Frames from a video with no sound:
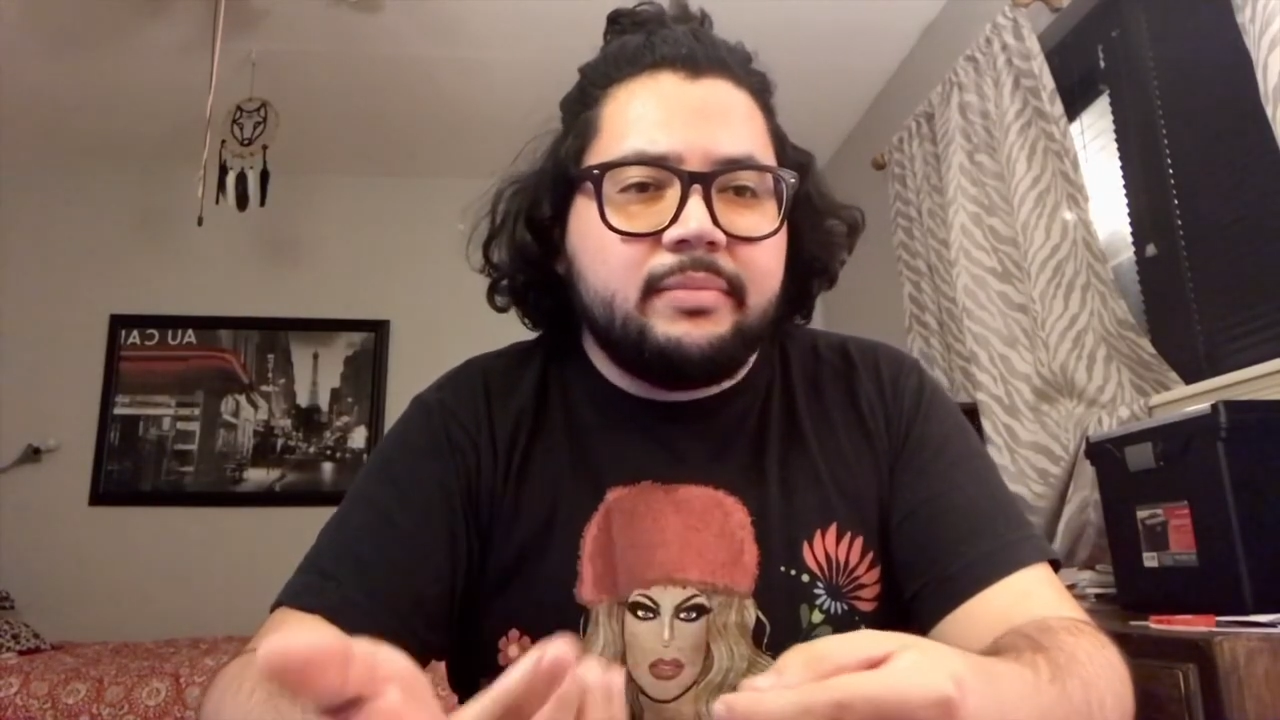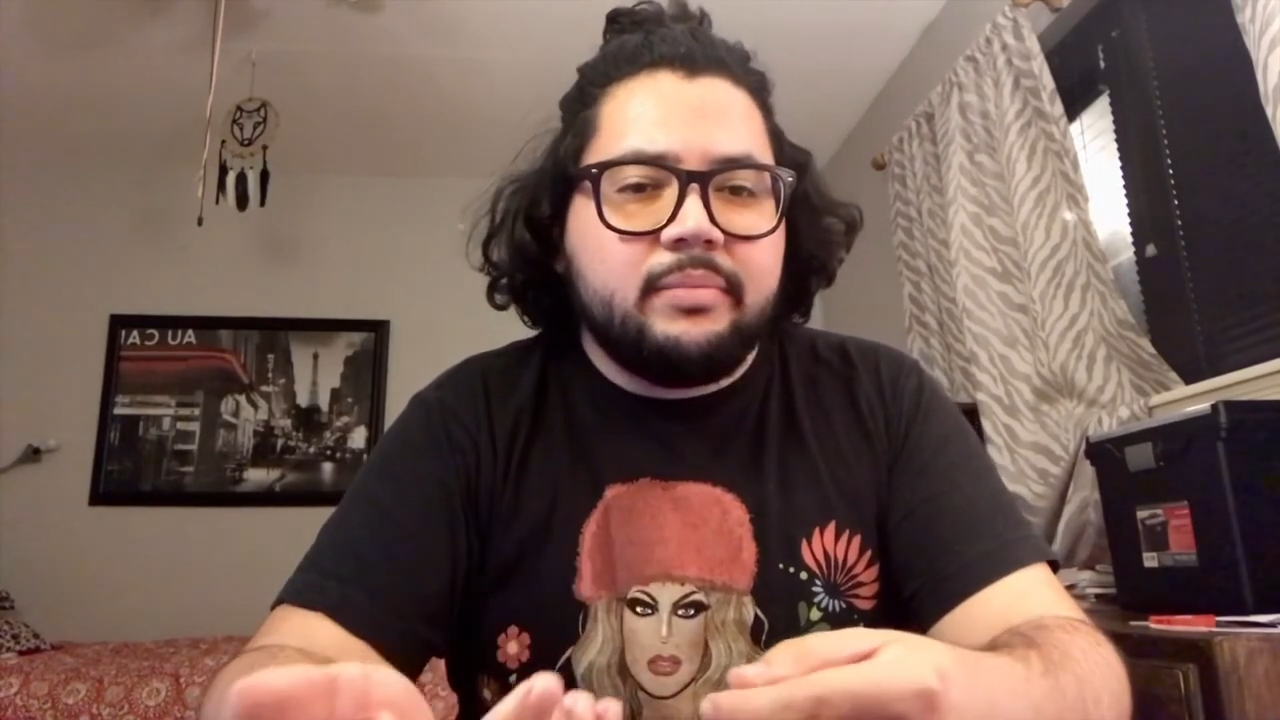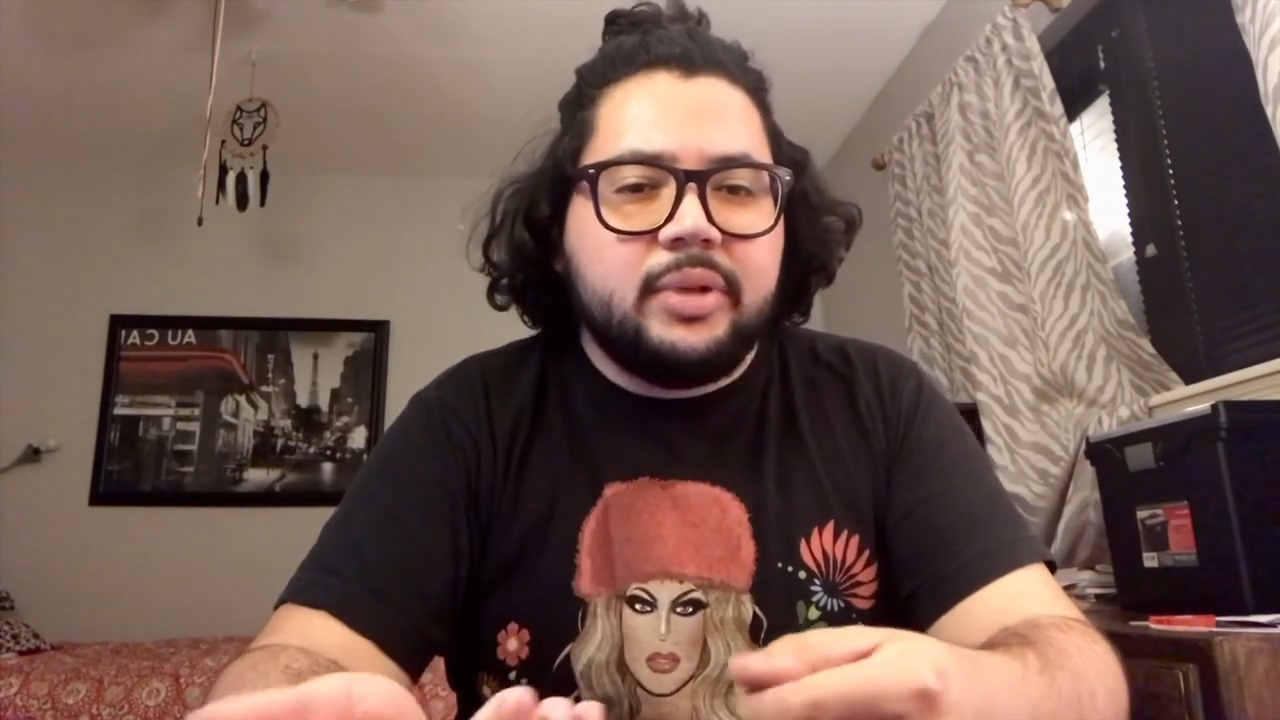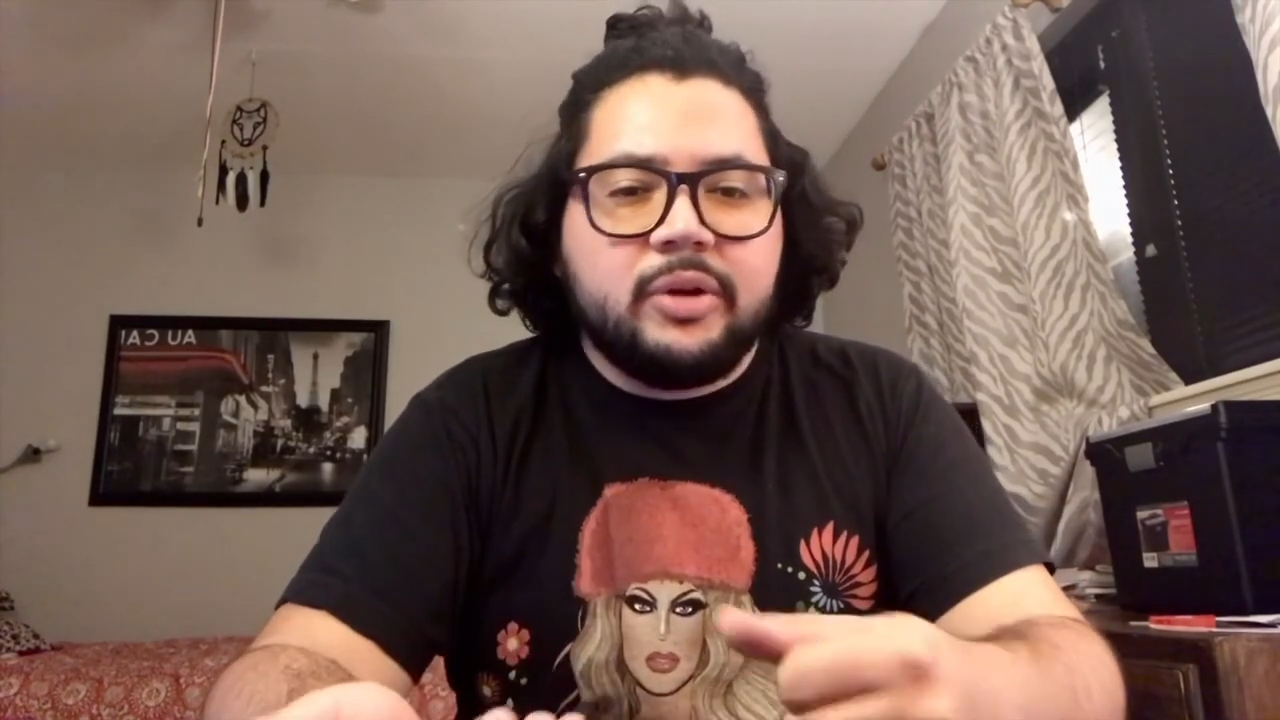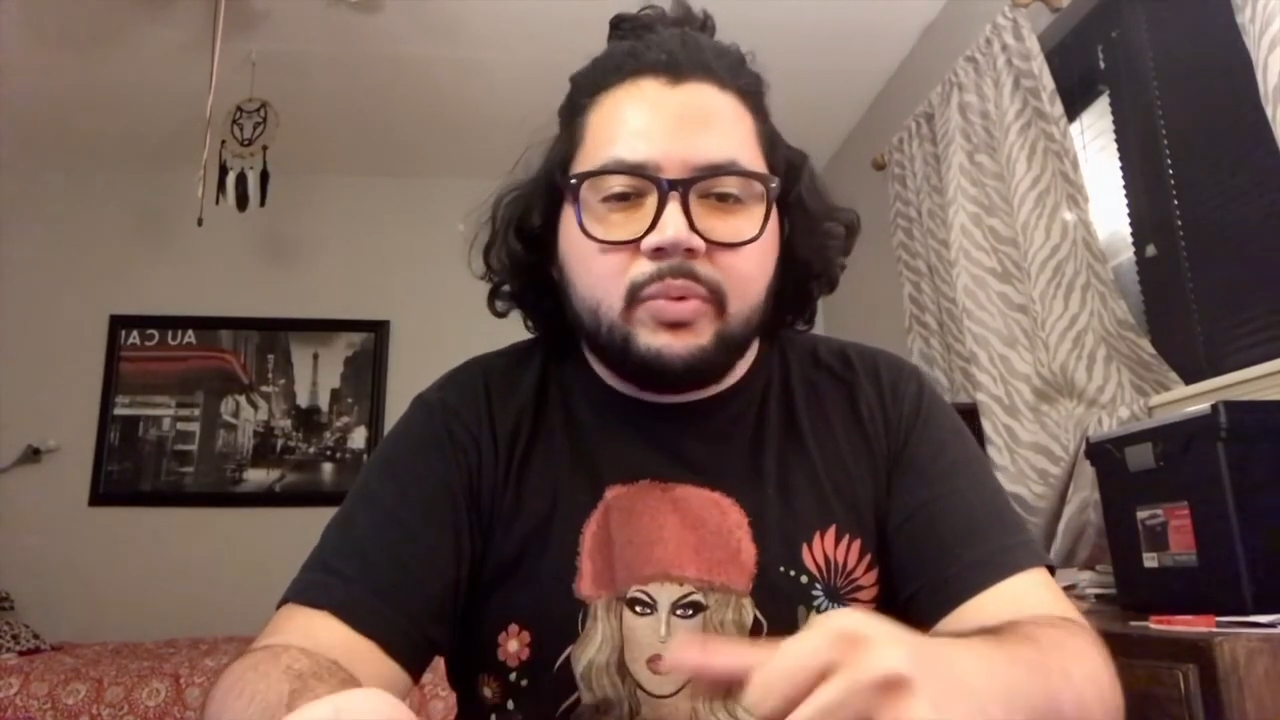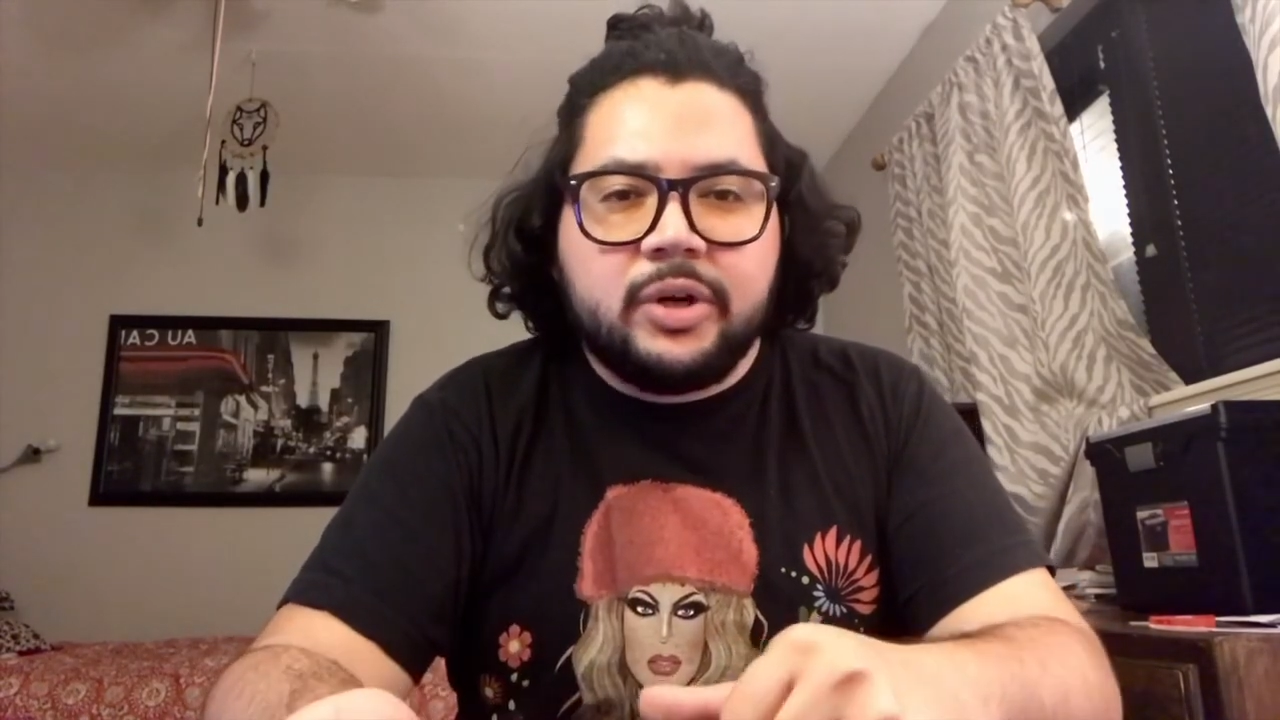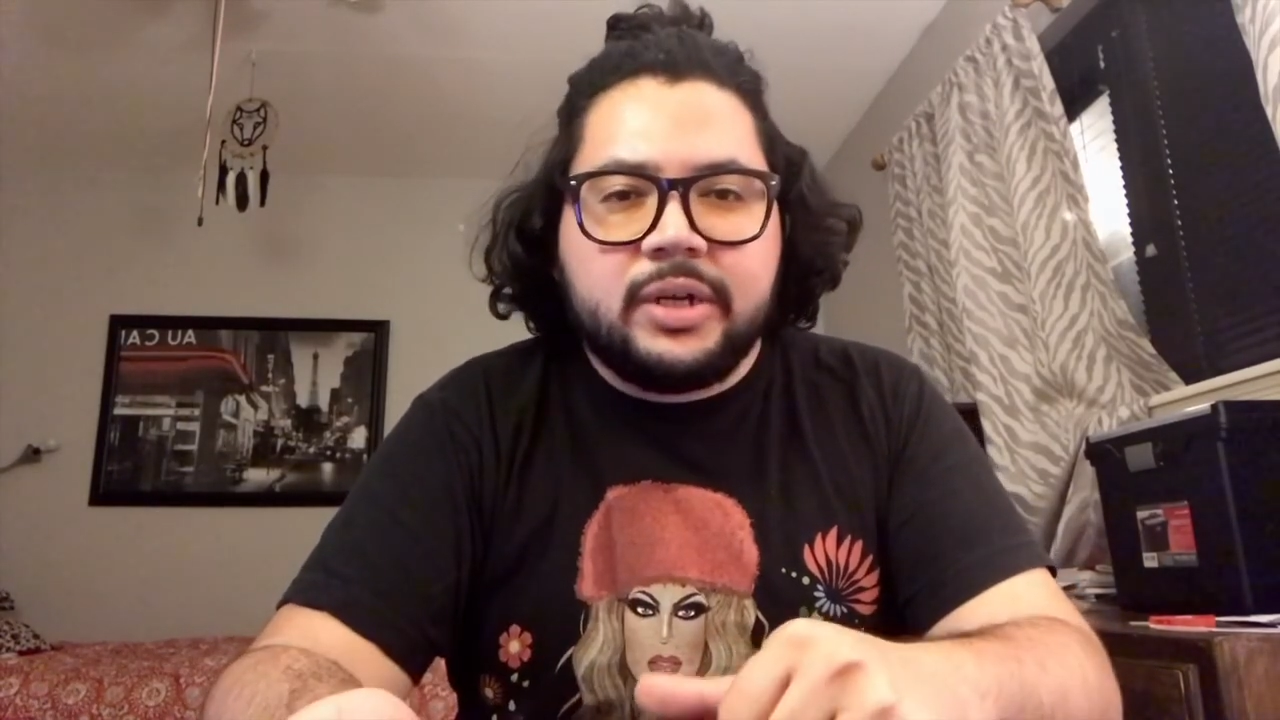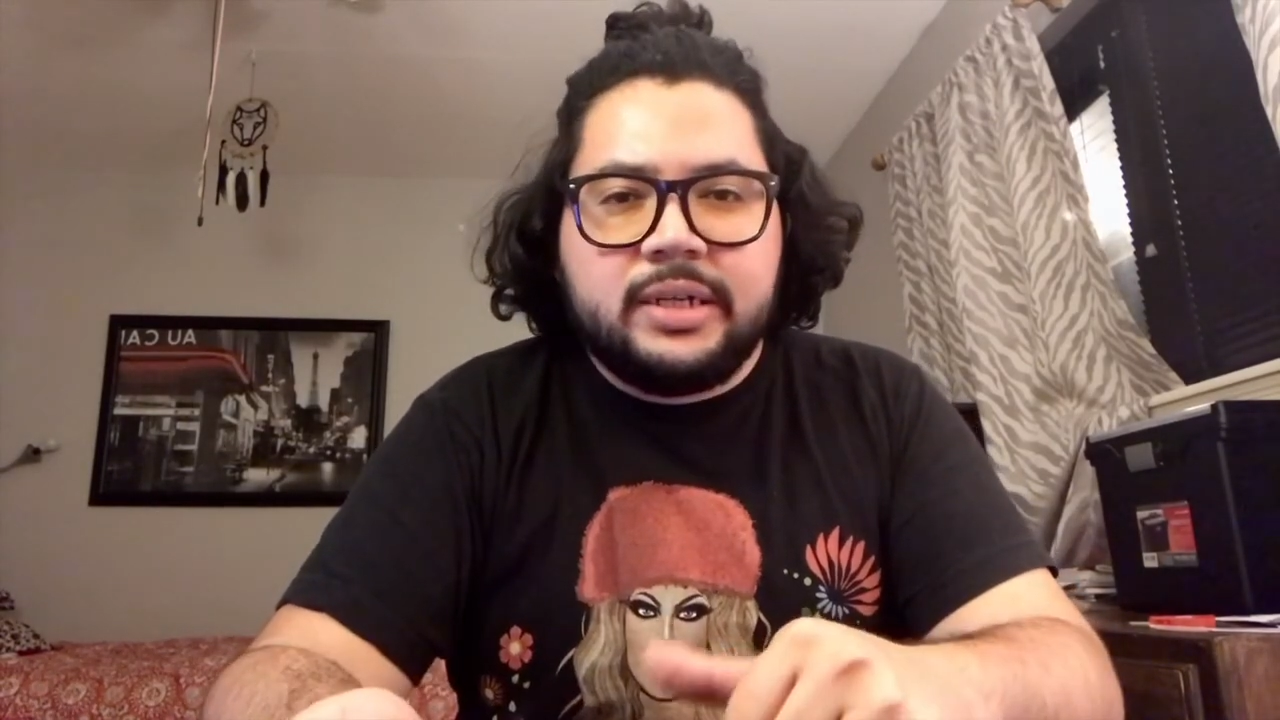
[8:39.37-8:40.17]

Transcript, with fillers: blood work